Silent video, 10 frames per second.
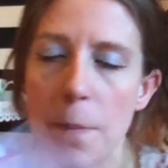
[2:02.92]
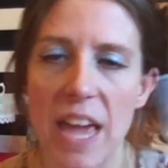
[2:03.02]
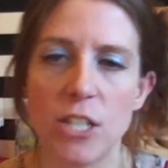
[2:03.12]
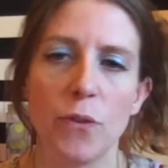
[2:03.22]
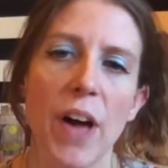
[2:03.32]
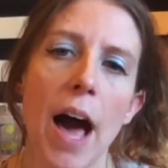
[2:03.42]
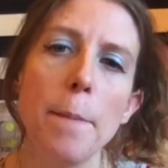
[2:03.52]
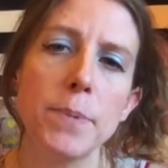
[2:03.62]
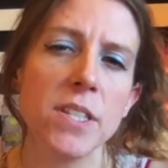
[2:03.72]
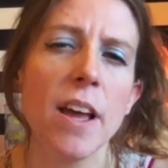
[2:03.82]
the Page of
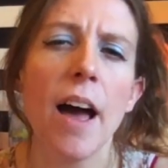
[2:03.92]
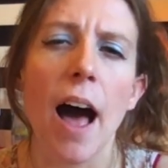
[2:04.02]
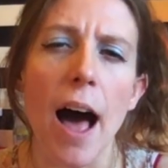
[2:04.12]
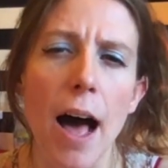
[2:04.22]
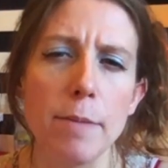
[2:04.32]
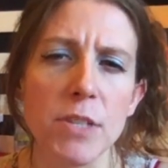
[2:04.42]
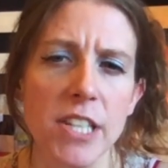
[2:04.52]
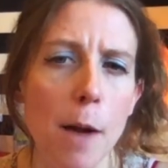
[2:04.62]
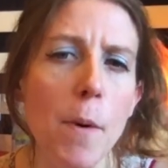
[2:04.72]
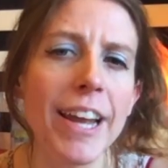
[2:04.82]
Cups.
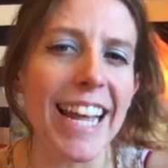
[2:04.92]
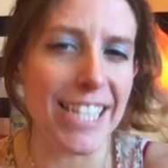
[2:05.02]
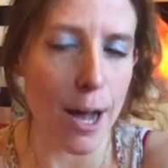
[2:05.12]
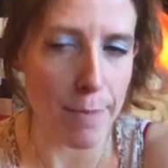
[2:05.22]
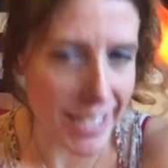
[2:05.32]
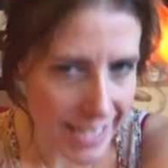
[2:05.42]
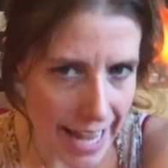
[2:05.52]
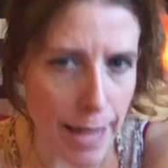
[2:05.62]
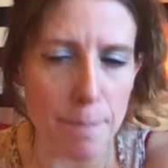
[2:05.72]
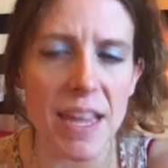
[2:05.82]
Someone, it's almost
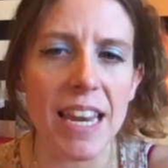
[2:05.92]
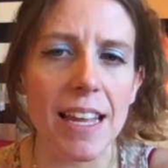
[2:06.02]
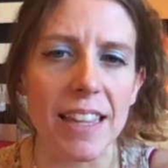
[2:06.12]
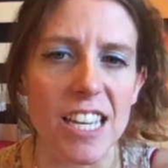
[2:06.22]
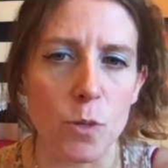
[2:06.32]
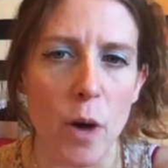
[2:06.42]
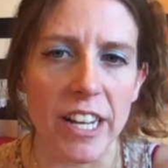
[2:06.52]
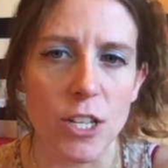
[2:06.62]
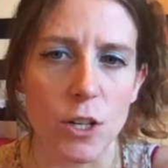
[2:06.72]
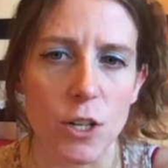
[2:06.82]
like immediately is
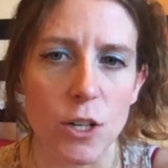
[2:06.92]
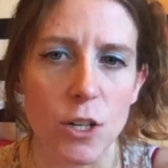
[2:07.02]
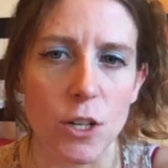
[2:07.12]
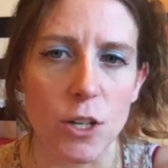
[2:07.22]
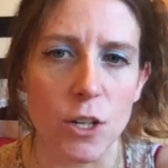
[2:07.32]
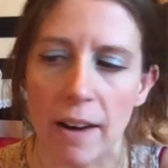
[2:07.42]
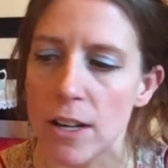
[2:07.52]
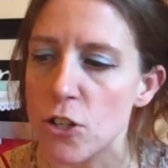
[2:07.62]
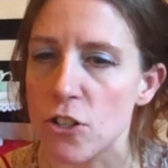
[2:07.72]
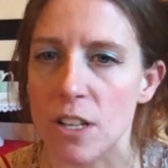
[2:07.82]
wanting to rush into
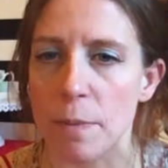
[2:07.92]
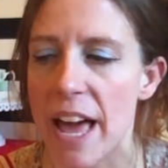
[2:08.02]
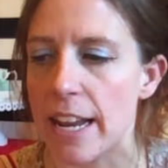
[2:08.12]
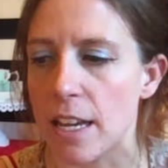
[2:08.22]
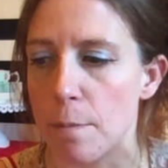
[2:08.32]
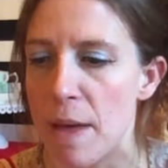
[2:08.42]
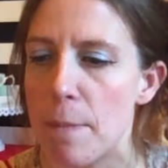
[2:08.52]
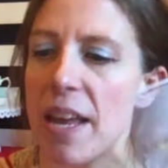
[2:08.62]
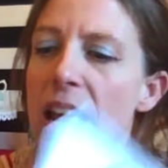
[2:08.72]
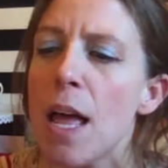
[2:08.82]
marriage or some kind of
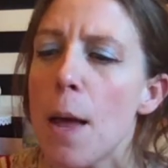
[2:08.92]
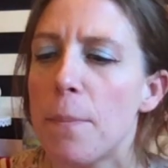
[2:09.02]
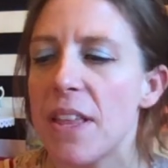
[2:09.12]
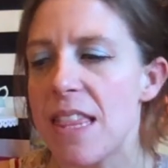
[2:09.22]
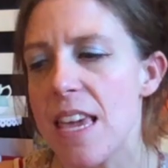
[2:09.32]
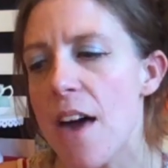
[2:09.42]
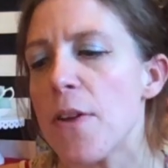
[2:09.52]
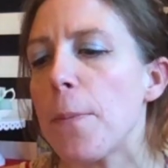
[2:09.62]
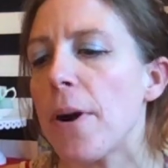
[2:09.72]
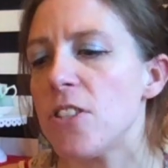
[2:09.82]
commitment, but the
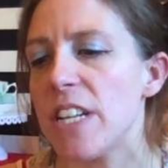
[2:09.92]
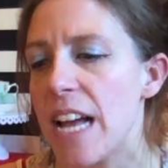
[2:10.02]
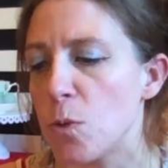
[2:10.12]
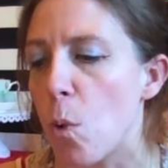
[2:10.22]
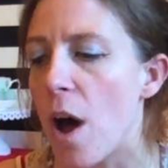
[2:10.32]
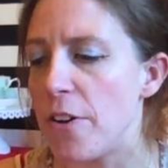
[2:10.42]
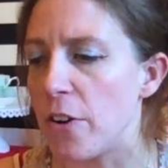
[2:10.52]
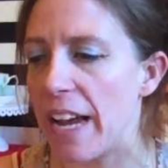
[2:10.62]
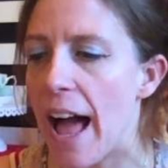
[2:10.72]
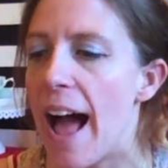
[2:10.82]
other person has
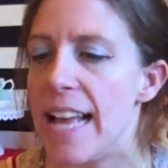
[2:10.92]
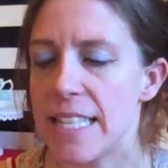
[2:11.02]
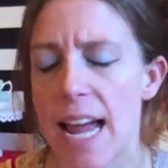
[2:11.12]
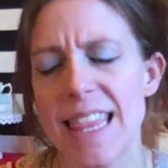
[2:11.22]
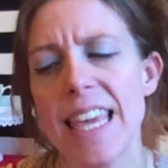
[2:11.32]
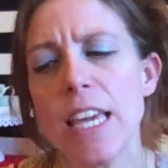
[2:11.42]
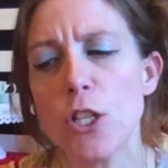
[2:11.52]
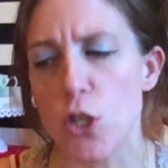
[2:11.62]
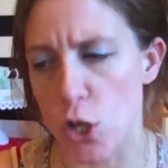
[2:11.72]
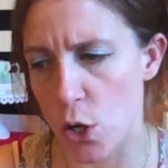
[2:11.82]
wandering eyes, and I think
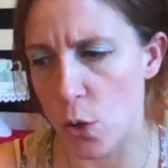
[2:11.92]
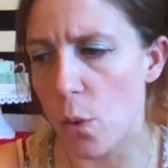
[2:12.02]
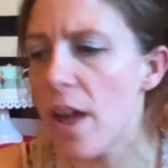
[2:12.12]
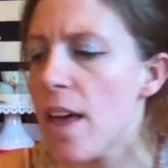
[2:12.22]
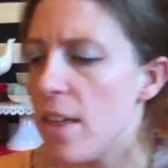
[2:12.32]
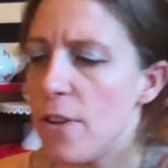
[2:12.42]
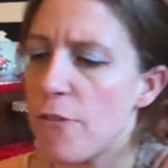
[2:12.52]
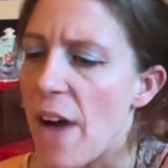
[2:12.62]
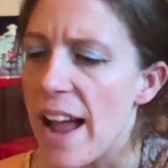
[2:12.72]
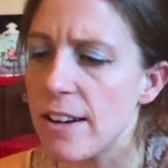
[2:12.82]
it's you. The
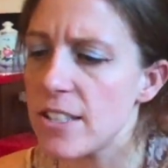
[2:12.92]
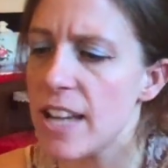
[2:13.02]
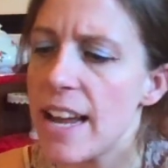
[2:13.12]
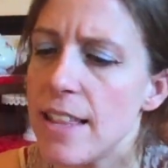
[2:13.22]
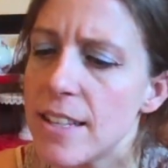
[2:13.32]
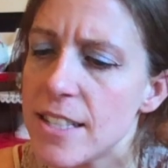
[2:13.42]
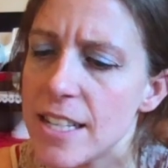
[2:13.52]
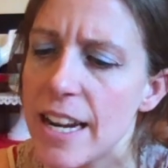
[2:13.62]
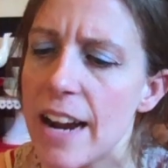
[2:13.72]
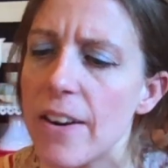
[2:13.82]
fire sign in this
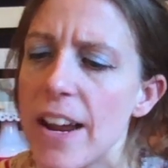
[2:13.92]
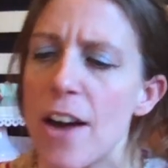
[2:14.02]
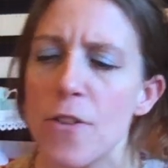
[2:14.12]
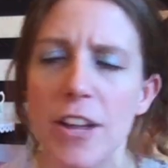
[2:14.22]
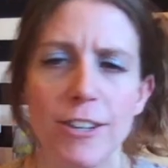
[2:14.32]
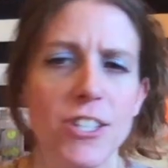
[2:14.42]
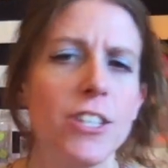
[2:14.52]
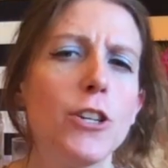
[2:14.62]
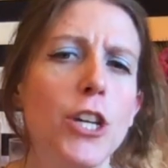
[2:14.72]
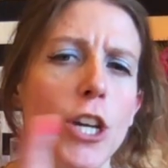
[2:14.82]
scenario, they're
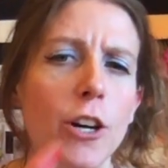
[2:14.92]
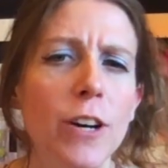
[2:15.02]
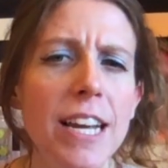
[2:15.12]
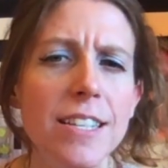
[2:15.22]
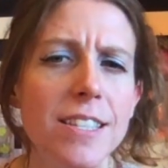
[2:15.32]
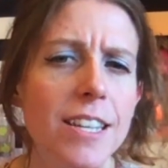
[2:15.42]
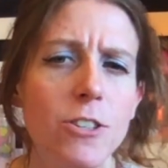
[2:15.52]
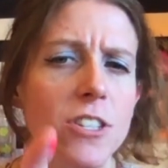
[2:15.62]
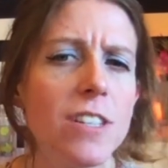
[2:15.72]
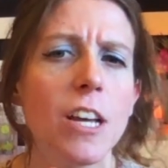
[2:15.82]
still curious,
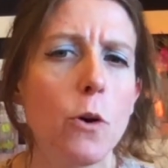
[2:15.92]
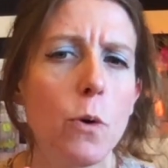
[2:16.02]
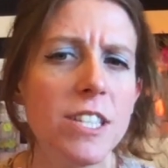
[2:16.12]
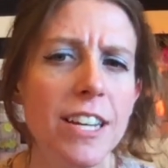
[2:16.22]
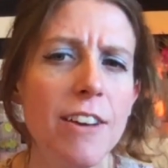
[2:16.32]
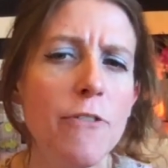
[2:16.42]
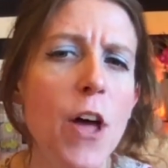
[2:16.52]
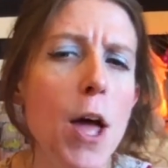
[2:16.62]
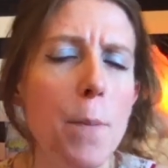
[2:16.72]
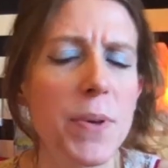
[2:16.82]
they're still inquisitive,
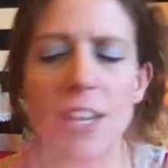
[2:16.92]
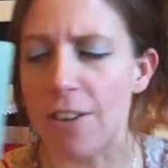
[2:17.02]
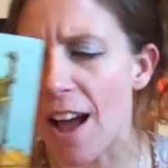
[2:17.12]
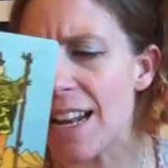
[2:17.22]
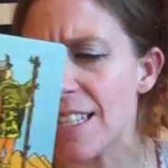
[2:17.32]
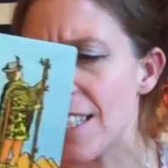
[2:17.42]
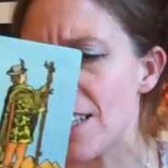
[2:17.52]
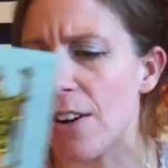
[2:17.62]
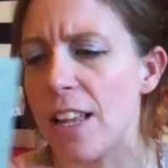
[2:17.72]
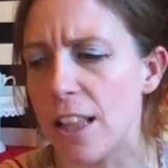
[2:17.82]
but they're not
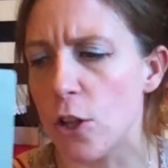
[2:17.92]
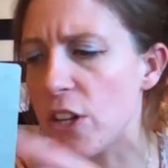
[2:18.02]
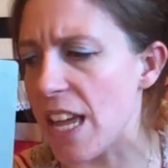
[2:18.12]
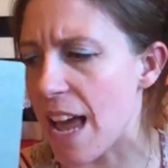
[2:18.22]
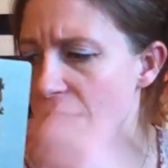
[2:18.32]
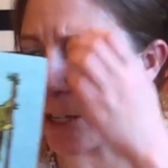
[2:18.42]
necessarily looking at